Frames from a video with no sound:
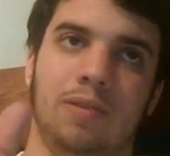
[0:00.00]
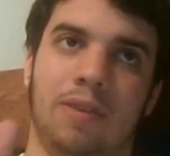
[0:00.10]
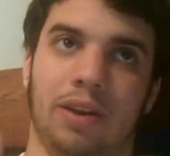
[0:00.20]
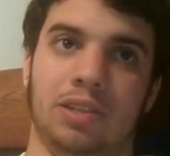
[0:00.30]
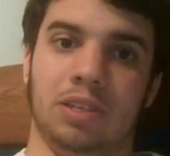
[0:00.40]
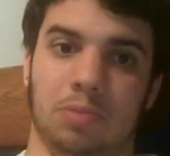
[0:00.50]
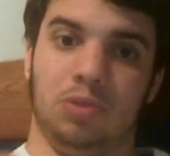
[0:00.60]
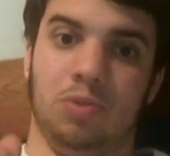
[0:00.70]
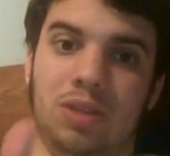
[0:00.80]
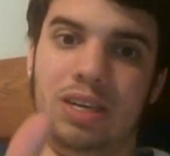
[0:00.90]
very similar
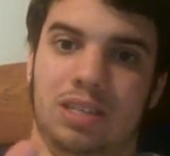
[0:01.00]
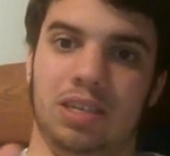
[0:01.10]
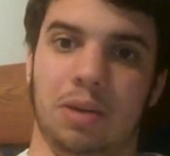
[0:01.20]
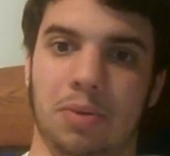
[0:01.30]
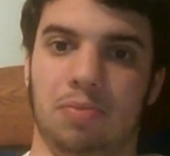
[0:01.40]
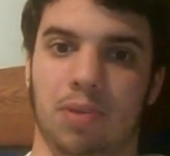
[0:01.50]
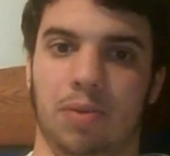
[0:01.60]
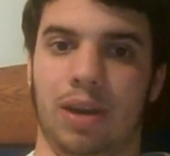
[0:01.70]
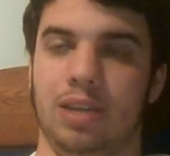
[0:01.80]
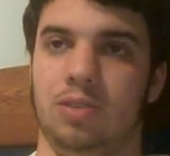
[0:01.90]
to the ECW
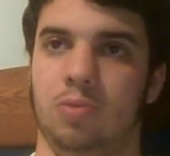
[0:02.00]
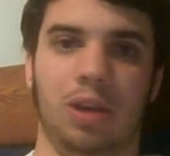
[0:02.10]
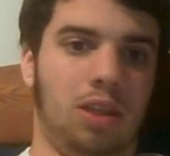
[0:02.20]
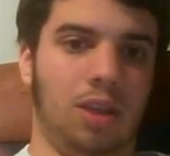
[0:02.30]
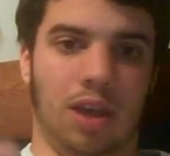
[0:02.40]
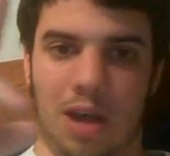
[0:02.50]
three-ways with